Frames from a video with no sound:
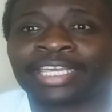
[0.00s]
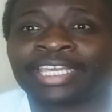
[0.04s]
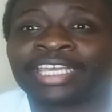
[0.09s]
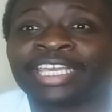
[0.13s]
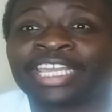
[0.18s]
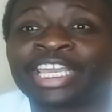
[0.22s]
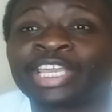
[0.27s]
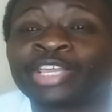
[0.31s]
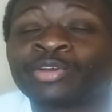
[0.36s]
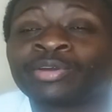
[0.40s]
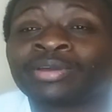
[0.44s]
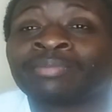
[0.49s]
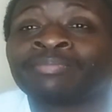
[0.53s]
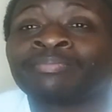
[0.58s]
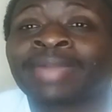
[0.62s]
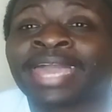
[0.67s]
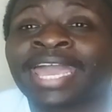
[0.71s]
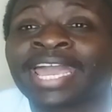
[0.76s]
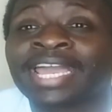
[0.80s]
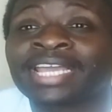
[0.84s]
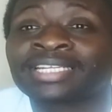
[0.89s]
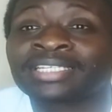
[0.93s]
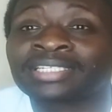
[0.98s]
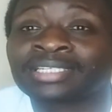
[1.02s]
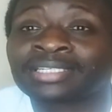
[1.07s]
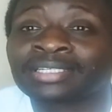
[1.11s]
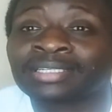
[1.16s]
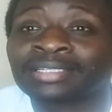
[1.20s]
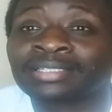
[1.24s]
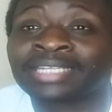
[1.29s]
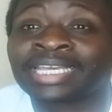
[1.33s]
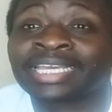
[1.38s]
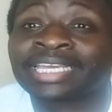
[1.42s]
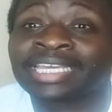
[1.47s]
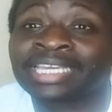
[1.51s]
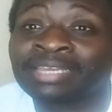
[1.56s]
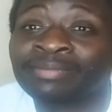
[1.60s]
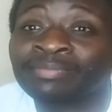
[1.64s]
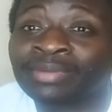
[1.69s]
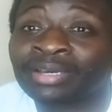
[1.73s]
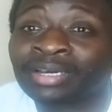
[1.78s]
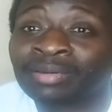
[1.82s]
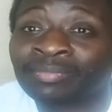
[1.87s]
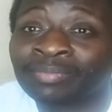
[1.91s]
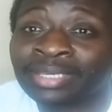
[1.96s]
you imagine they
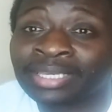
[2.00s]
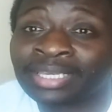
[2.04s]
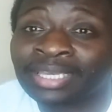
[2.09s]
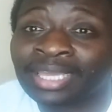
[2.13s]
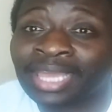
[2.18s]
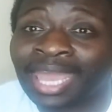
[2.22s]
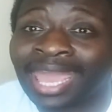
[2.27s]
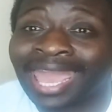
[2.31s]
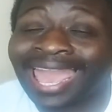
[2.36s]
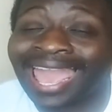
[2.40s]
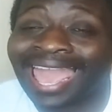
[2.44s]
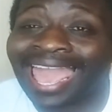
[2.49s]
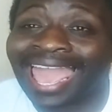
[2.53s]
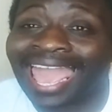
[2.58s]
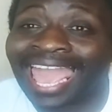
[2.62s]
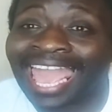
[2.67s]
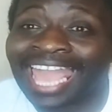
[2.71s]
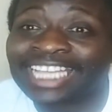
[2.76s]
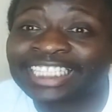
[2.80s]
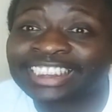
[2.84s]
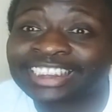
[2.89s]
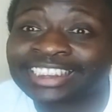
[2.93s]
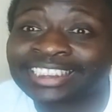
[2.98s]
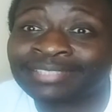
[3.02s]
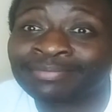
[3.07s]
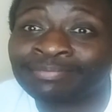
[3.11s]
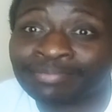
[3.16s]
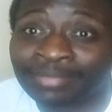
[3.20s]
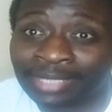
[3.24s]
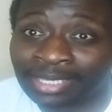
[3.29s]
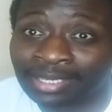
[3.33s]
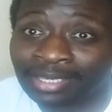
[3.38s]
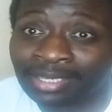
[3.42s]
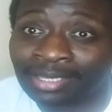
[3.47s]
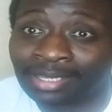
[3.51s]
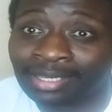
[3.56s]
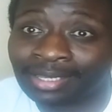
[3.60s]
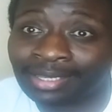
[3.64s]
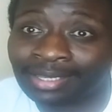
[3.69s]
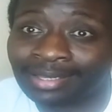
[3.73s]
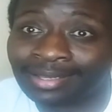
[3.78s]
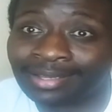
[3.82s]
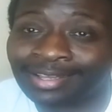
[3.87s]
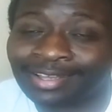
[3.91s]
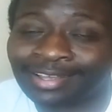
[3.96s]
emailed me asking me
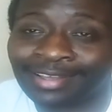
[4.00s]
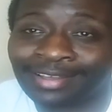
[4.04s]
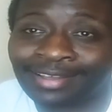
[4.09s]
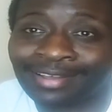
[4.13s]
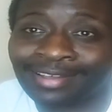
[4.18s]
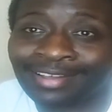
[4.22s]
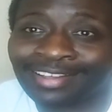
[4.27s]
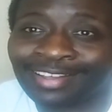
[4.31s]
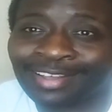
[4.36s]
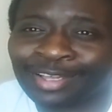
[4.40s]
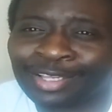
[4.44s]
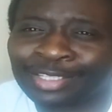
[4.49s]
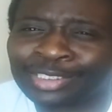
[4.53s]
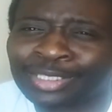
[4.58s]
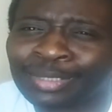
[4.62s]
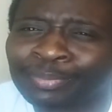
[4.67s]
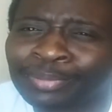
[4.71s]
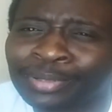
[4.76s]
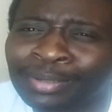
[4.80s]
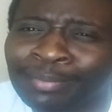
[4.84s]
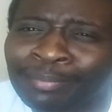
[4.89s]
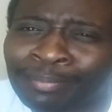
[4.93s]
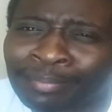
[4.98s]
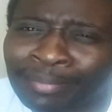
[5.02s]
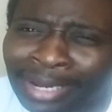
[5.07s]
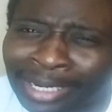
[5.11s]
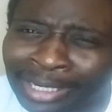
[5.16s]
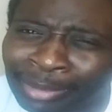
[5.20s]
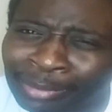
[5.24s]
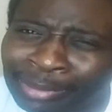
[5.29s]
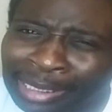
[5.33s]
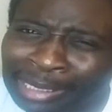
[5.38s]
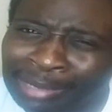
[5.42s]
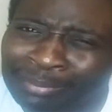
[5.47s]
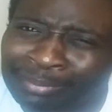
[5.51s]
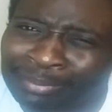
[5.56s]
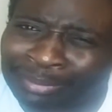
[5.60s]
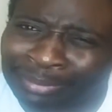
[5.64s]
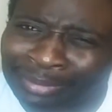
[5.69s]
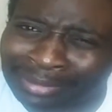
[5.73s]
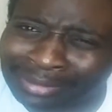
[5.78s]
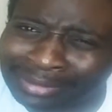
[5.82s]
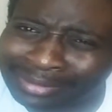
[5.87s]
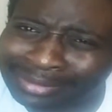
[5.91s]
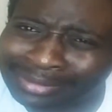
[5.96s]
to put money on their
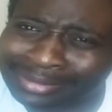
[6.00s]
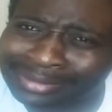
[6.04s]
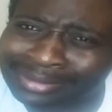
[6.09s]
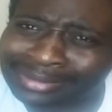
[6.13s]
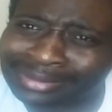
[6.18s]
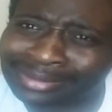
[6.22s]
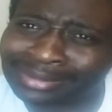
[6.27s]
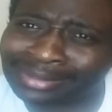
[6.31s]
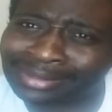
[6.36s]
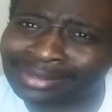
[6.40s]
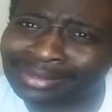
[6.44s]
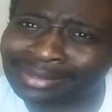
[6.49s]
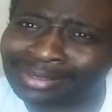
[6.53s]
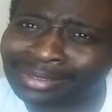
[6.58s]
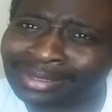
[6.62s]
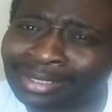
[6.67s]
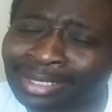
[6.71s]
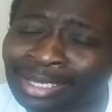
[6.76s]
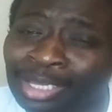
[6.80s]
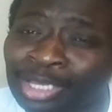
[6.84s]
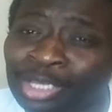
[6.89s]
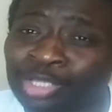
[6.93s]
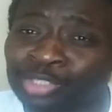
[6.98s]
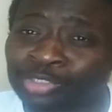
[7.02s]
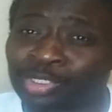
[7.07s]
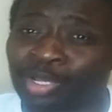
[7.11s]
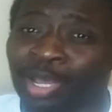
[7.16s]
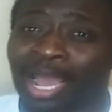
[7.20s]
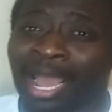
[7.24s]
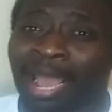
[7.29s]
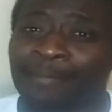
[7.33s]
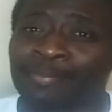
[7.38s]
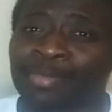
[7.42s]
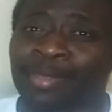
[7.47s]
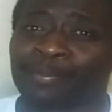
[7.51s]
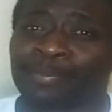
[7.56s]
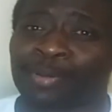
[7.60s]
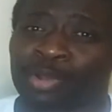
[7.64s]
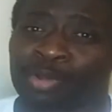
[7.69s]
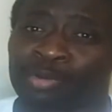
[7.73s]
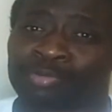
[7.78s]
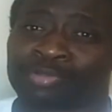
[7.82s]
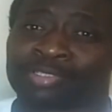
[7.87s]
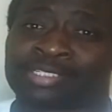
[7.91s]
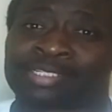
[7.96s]
books? So I'm the
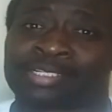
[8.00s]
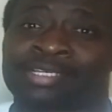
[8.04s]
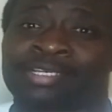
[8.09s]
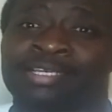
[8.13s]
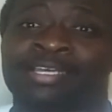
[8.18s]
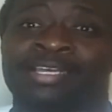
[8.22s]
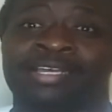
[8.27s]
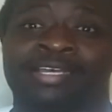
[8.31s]
person